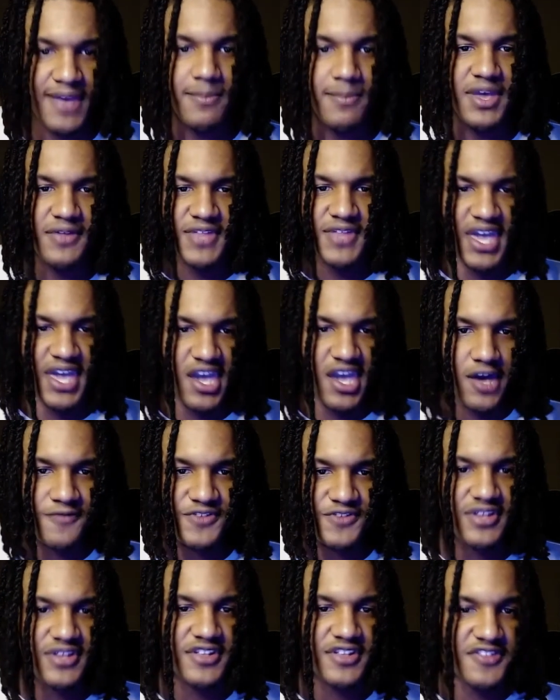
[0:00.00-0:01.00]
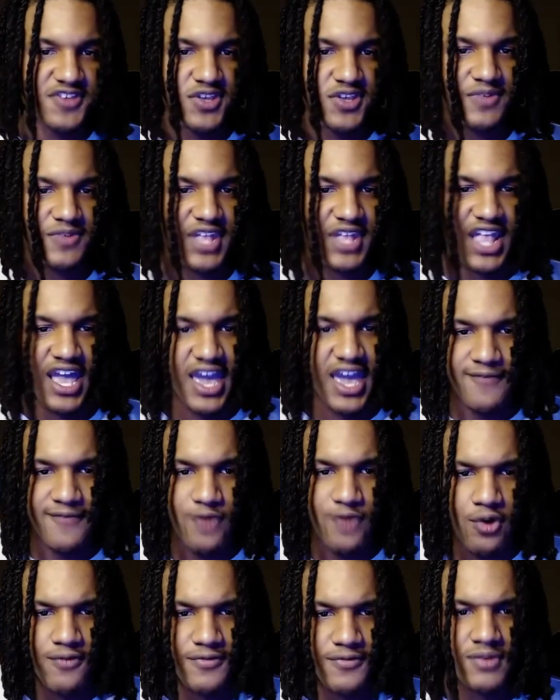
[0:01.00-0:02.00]
In the AFC, the teams that I have
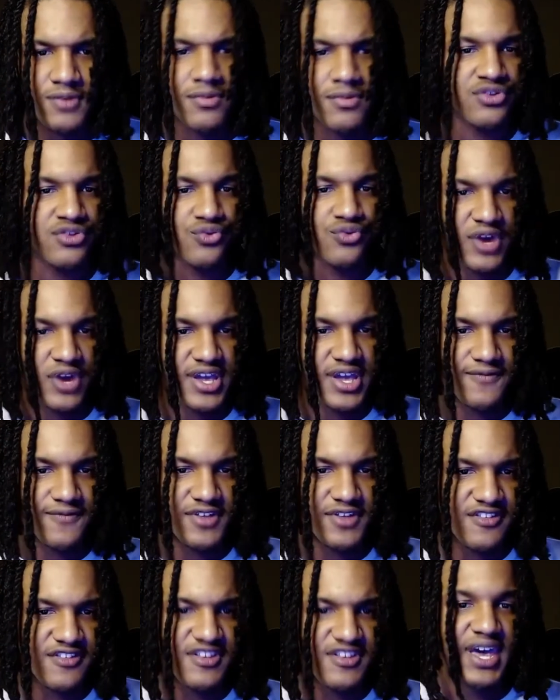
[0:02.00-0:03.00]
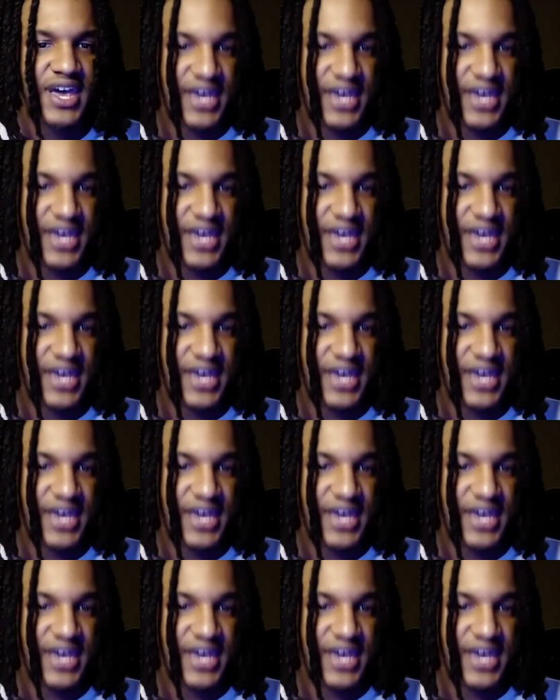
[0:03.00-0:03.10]
over them are the Ravens